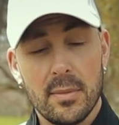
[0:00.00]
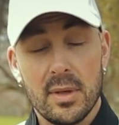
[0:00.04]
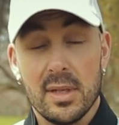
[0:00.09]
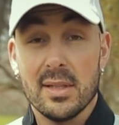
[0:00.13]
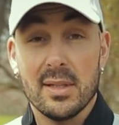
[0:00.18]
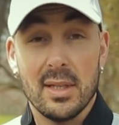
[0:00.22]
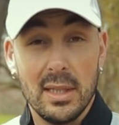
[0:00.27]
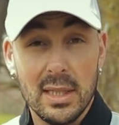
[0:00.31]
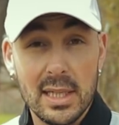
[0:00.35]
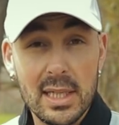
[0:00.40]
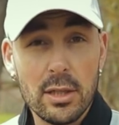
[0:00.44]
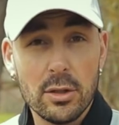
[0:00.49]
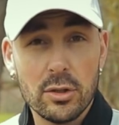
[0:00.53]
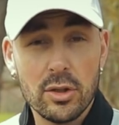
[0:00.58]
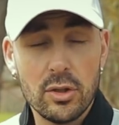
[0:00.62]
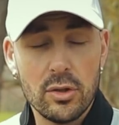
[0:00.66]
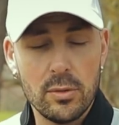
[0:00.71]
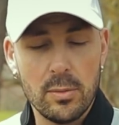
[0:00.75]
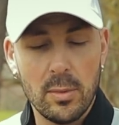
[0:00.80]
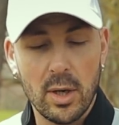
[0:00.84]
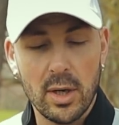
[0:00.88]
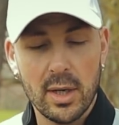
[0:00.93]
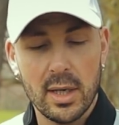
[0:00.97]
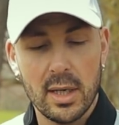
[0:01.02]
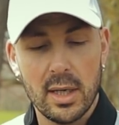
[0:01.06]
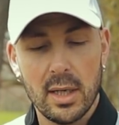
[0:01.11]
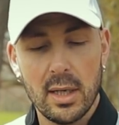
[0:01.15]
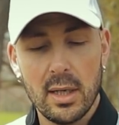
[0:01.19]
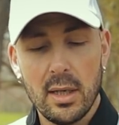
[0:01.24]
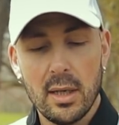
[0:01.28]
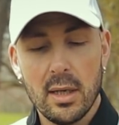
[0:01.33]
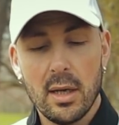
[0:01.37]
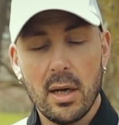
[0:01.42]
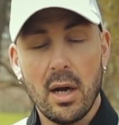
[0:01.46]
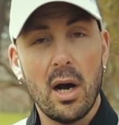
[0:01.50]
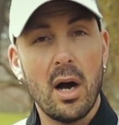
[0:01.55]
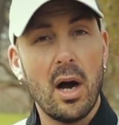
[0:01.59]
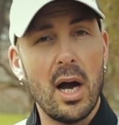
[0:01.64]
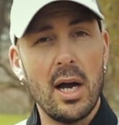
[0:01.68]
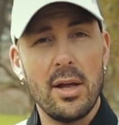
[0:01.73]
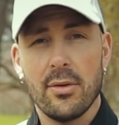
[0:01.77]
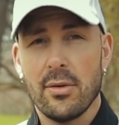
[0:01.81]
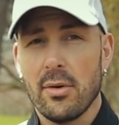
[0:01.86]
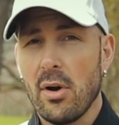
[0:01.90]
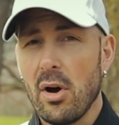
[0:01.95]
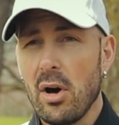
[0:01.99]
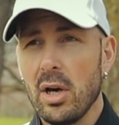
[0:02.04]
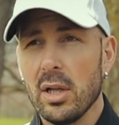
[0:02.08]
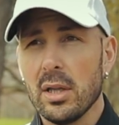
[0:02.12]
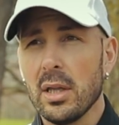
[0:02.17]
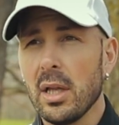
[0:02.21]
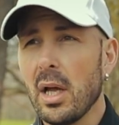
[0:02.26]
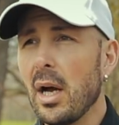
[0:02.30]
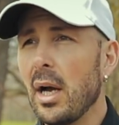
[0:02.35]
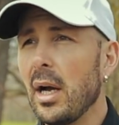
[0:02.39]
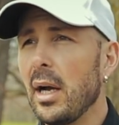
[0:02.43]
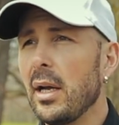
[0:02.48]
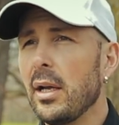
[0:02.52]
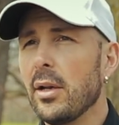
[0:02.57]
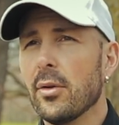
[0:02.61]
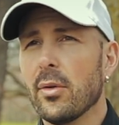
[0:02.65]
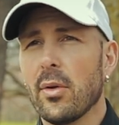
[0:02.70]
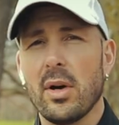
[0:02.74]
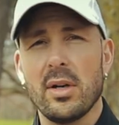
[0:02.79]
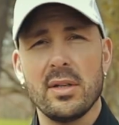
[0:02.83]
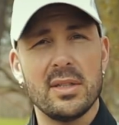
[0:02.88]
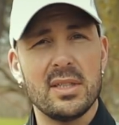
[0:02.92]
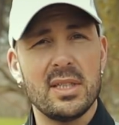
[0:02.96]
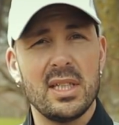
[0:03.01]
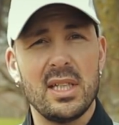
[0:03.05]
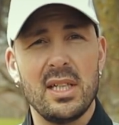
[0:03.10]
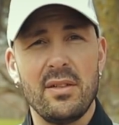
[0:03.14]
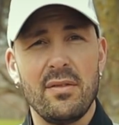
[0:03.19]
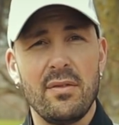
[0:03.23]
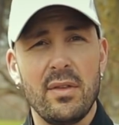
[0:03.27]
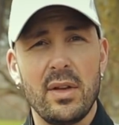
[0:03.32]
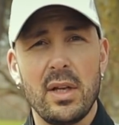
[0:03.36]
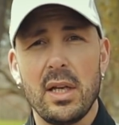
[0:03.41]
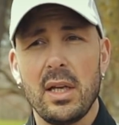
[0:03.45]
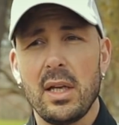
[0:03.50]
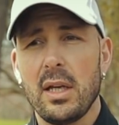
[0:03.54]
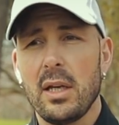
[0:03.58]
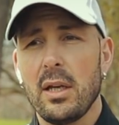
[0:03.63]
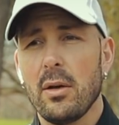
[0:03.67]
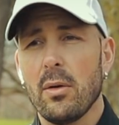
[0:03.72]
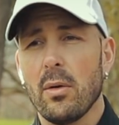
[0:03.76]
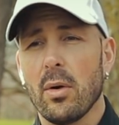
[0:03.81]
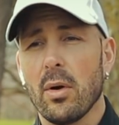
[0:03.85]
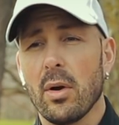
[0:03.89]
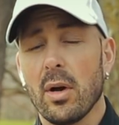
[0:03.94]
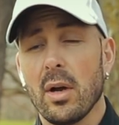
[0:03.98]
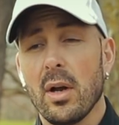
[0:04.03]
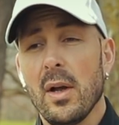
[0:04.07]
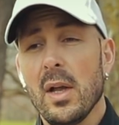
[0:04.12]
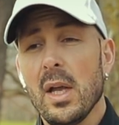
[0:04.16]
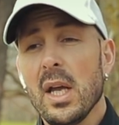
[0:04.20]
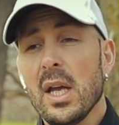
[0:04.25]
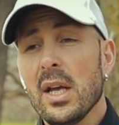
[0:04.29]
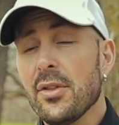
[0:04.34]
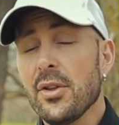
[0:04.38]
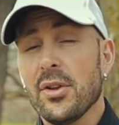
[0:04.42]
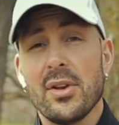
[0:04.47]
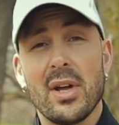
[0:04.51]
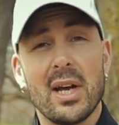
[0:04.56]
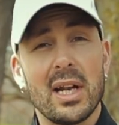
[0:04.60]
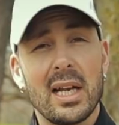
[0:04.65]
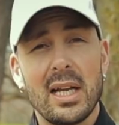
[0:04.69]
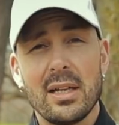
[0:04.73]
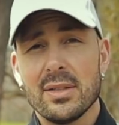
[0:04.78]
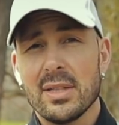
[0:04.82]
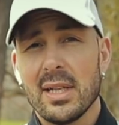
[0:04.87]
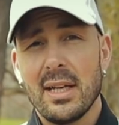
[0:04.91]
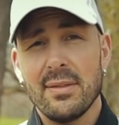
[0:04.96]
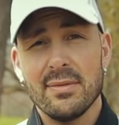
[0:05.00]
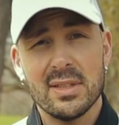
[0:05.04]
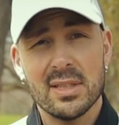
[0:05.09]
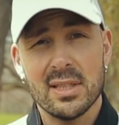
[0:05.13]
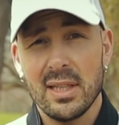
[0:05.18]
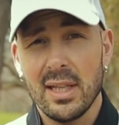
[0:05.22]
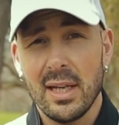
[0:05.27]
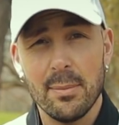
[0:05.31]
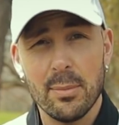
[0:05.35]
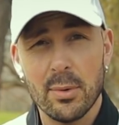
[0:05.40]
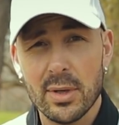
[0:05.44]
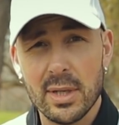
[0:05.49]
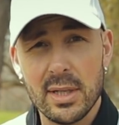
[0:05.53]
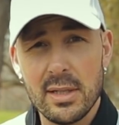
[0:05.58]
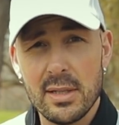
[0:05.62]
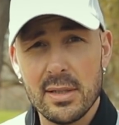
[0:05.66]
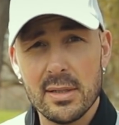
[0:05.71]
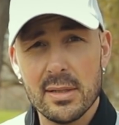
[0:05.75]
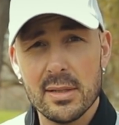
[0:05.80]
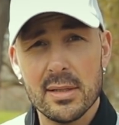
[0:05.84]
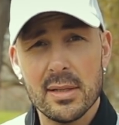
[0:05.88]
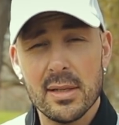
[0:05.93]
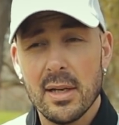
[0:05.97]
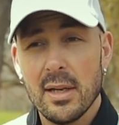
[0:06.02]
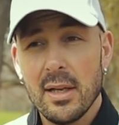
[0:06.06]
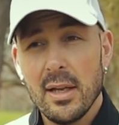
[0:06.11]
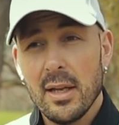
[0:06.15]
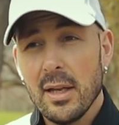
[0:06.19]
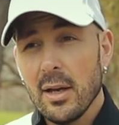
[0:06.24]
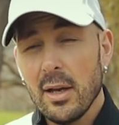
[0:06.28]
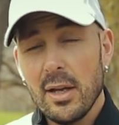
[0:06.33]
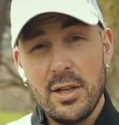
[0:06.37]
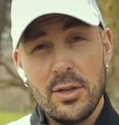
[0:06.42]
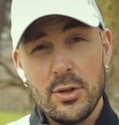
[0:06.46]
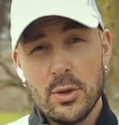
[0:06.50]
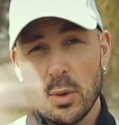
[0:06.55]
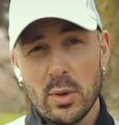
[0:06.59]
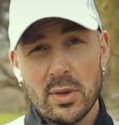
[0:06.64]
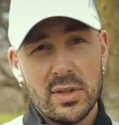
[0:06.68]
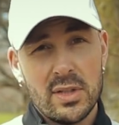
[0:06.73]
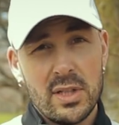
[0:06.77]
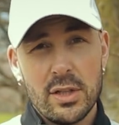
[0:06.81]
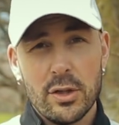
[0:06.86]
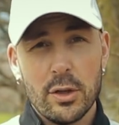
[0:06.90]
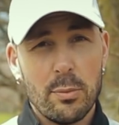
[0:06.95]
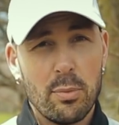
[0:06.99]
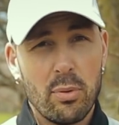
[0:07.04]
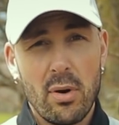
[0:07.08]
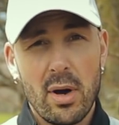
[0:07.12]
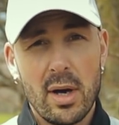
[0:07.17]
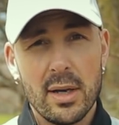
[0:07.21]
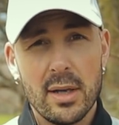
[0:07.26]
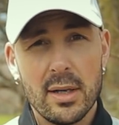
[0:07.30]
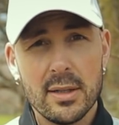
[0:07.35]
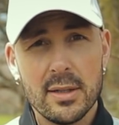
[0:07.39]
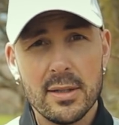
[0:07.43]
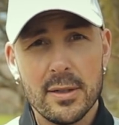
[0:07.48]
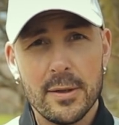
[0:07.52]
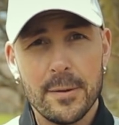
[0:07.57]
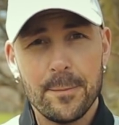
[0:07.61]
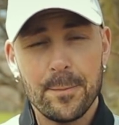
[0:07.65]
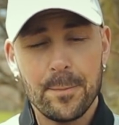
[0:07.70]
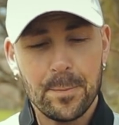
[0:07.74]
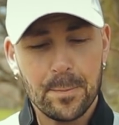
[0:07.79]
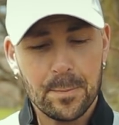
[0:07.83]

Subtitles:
it's illegal to do marketing, either online or on TV, or they're not allowed to have celebrities endorsing their product.